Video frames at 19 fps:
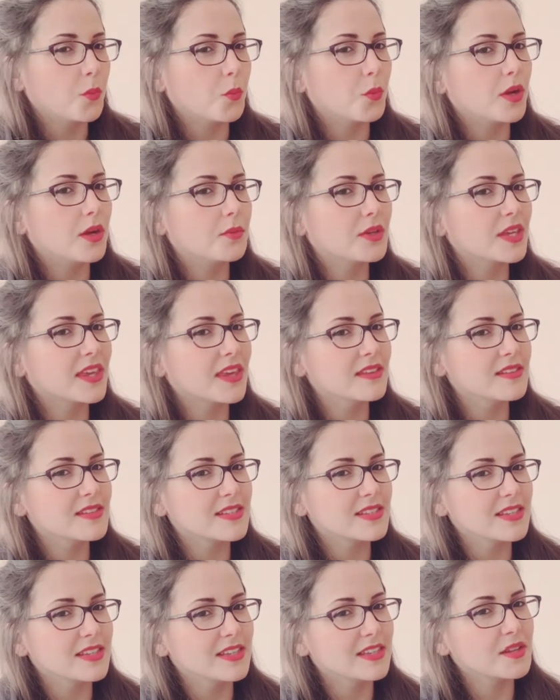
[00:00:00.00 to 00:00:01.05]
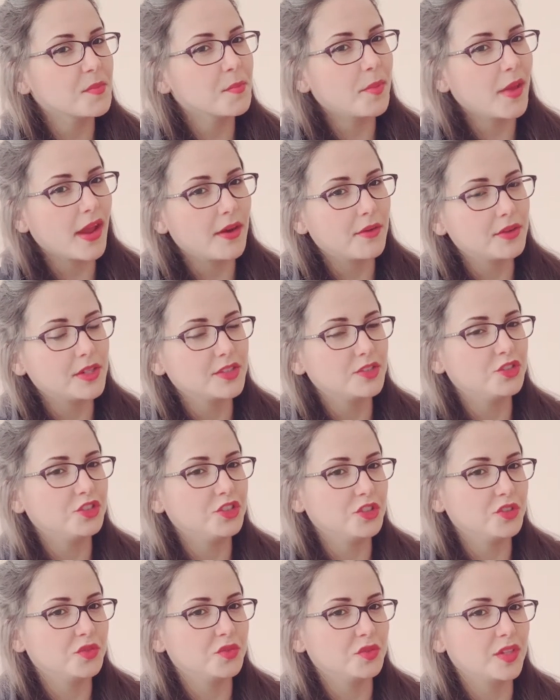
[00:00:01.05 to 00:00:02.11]
where we can see the parent,
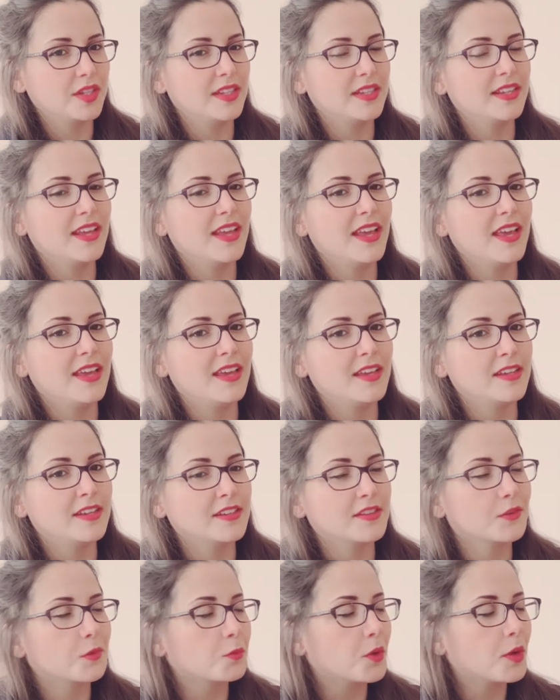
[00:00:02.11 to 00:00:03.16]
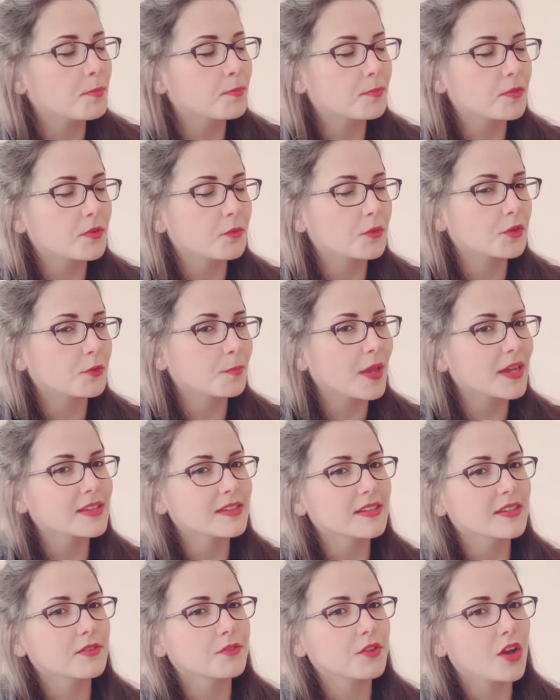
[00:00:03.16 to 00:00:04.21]
children and its
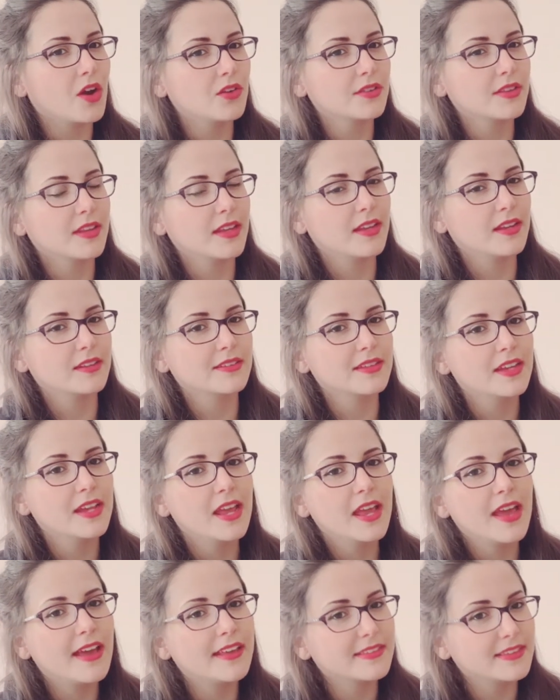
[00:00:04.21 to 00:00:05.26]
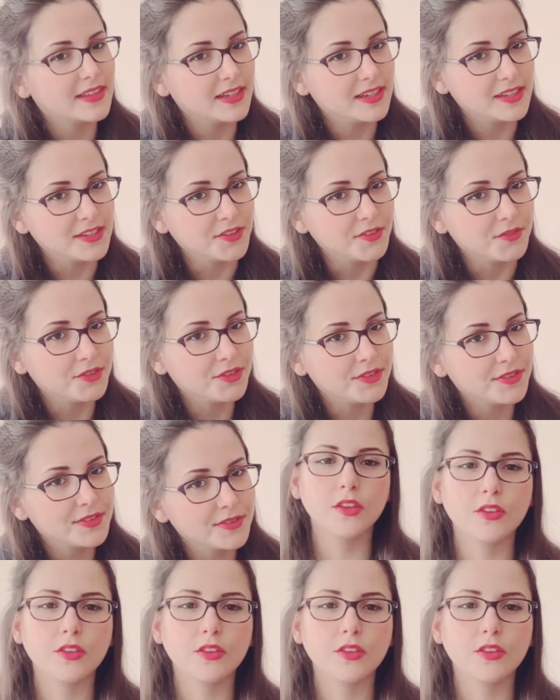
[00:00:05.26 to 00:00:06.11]
respective content as the leaves.